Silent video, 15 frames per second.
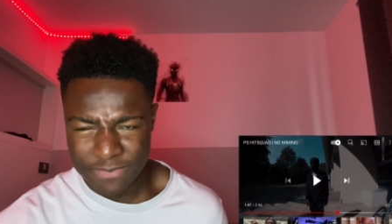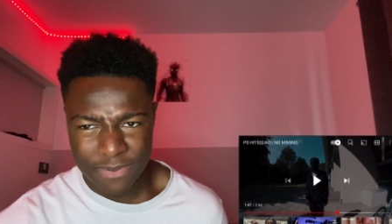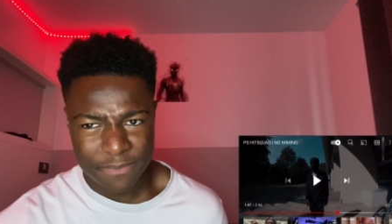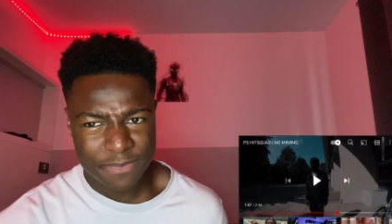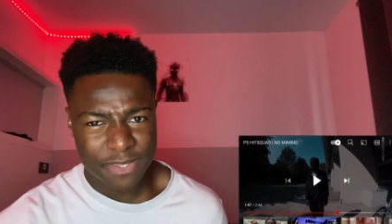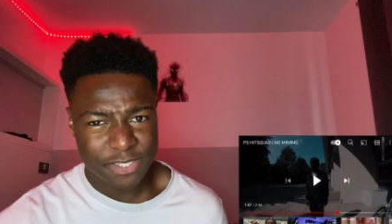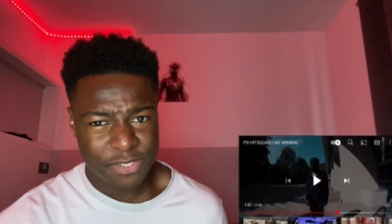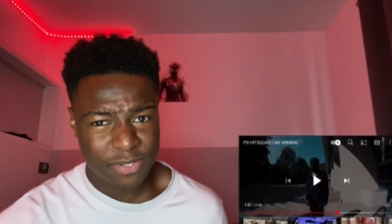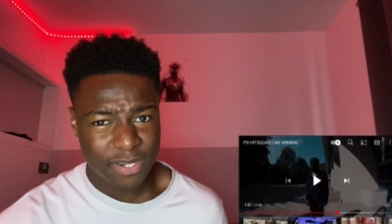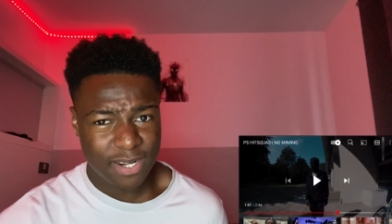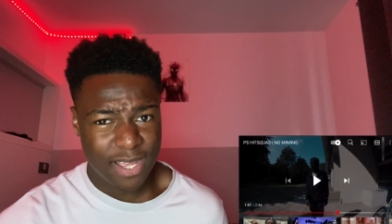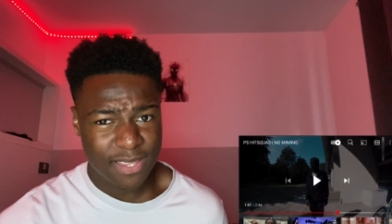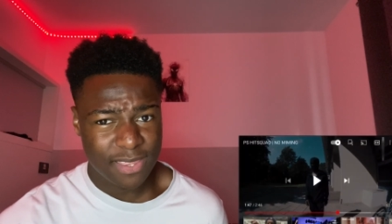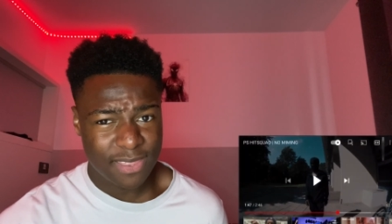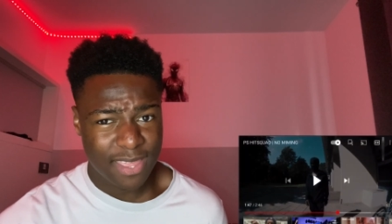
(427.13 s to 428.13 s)
Clear up the trail
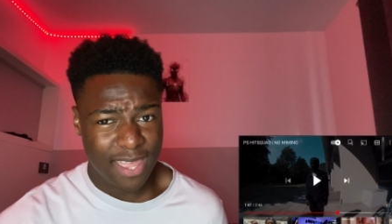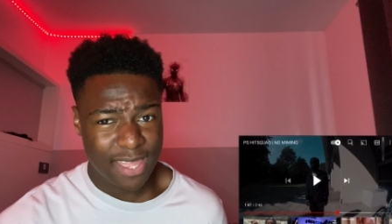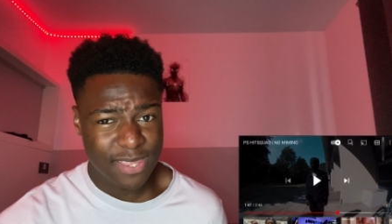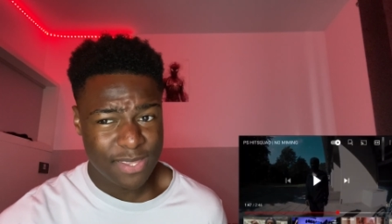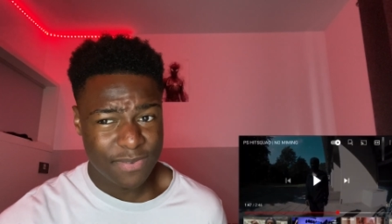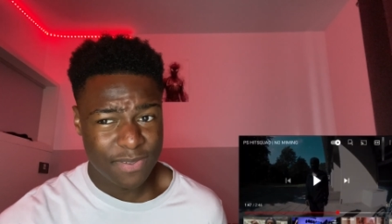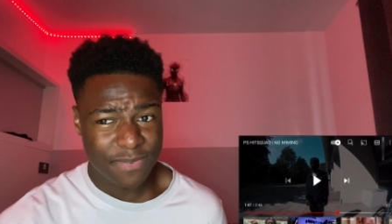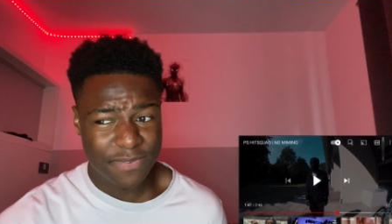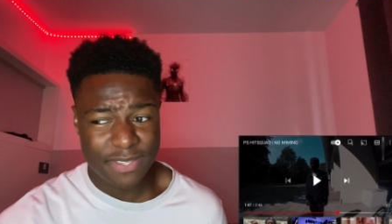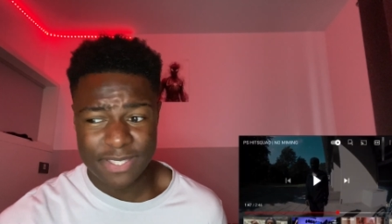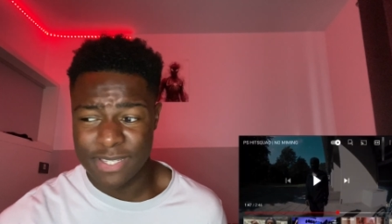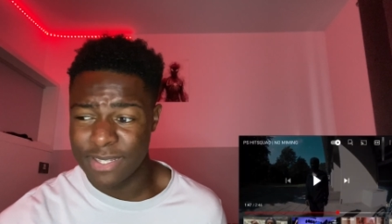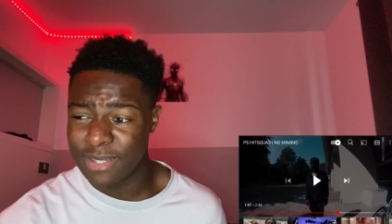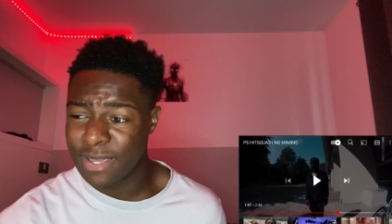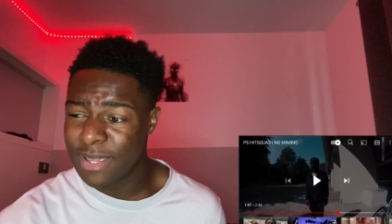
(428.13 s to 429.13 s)
at the end of a
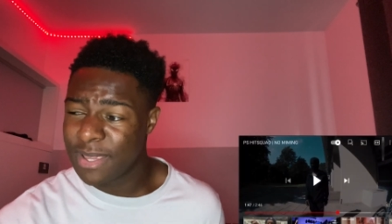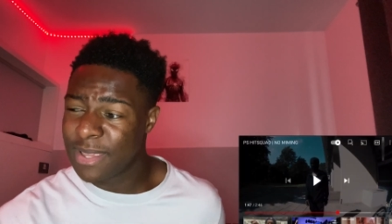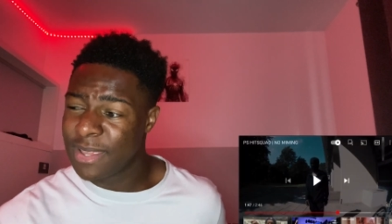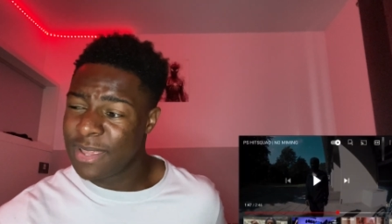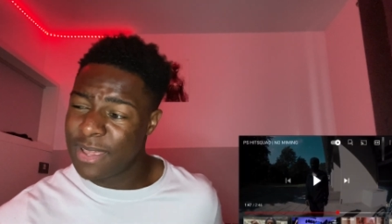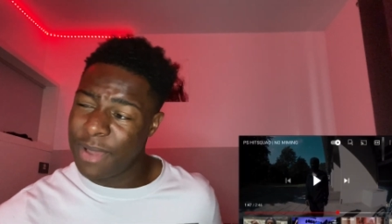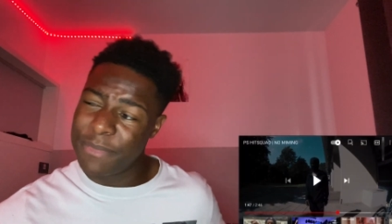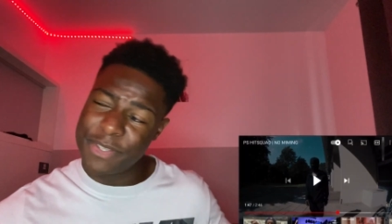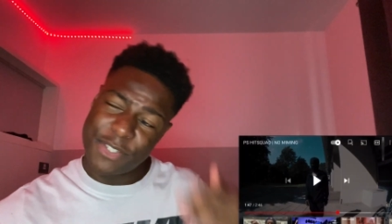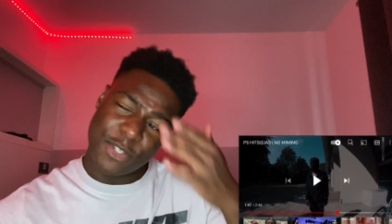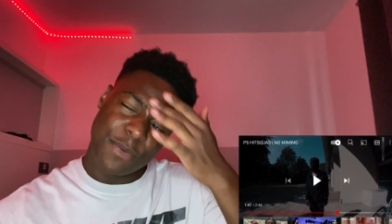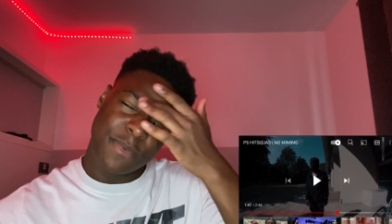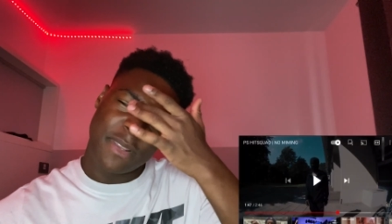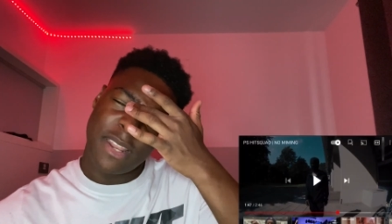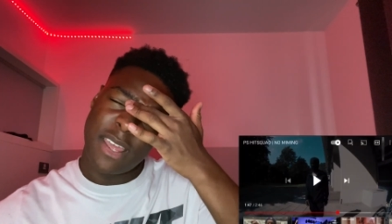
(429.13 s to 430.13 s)
visit. I'm
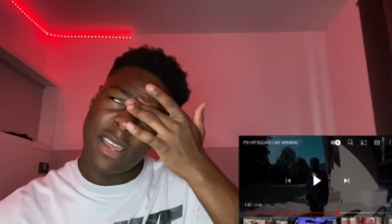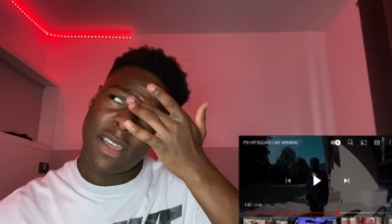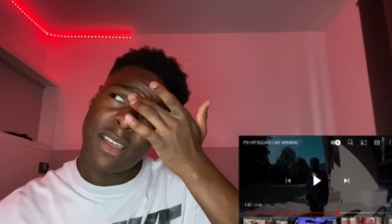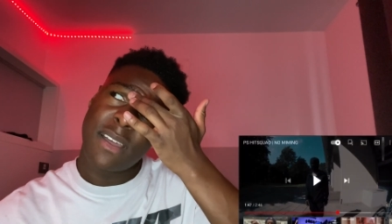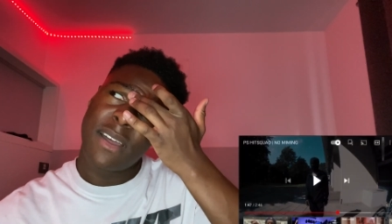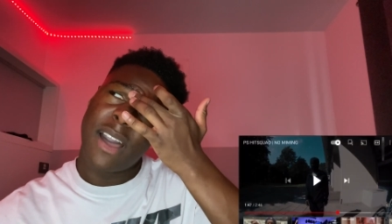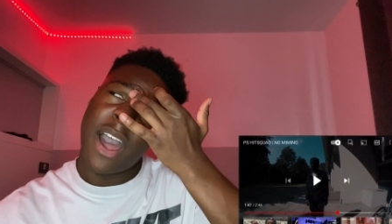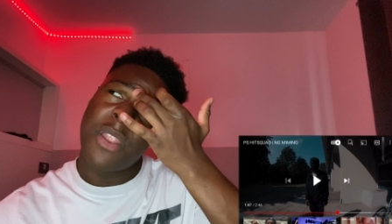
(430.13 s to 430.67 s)
assuming, like, I